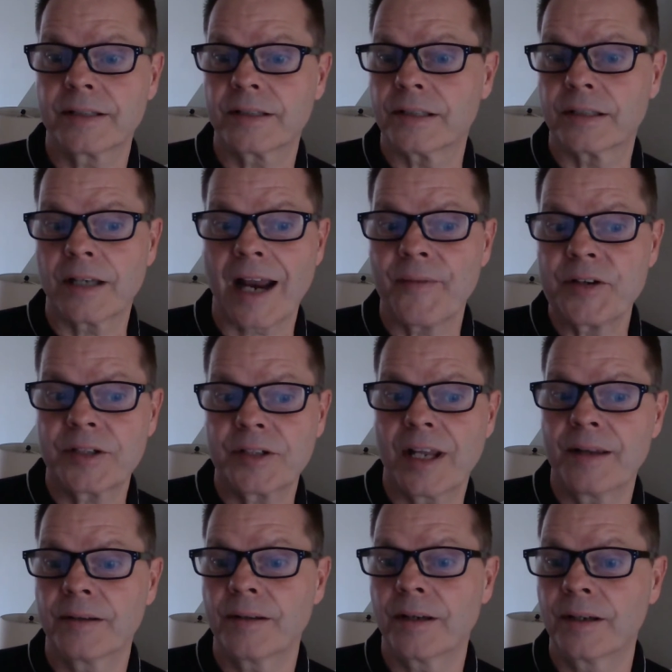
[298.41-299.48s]
The average
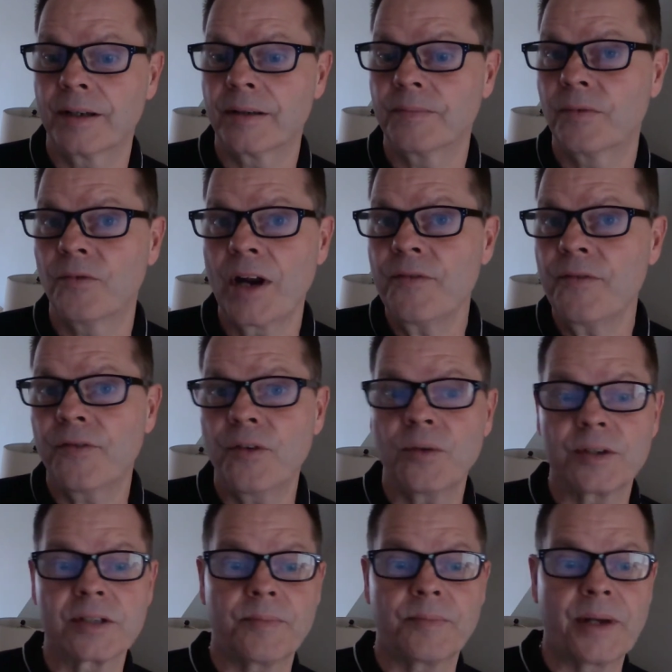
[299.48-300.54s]
rainfall
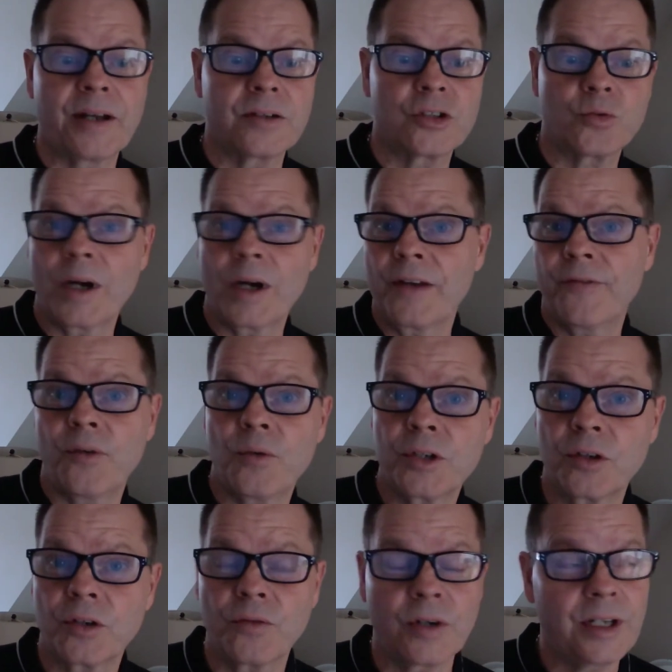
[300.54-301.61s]
is about 24
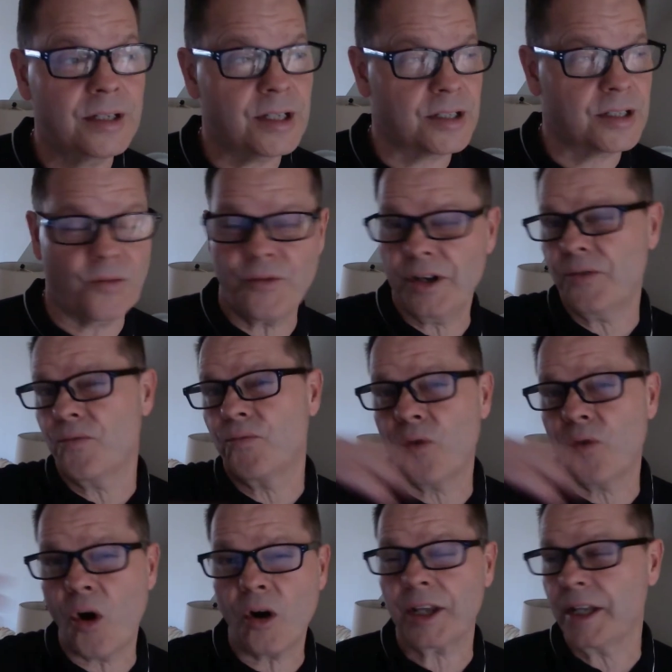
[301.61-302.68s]
degrees. It's a real
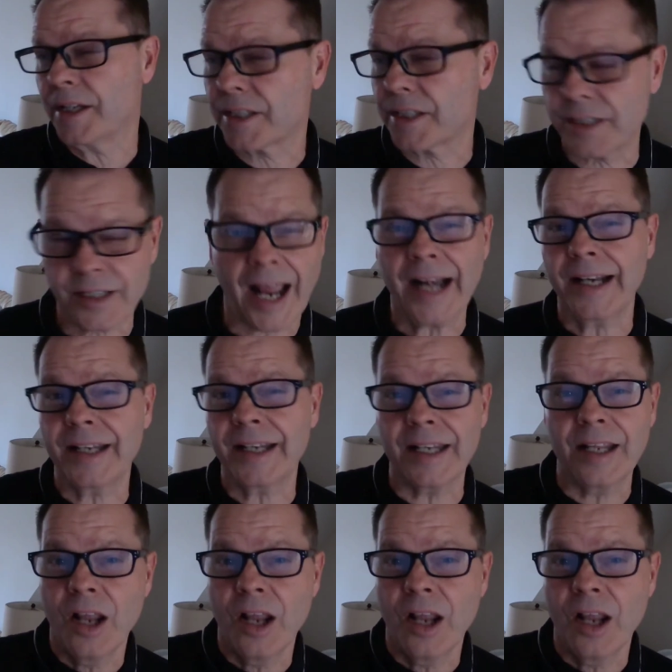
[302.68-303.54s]
rocky, sandy,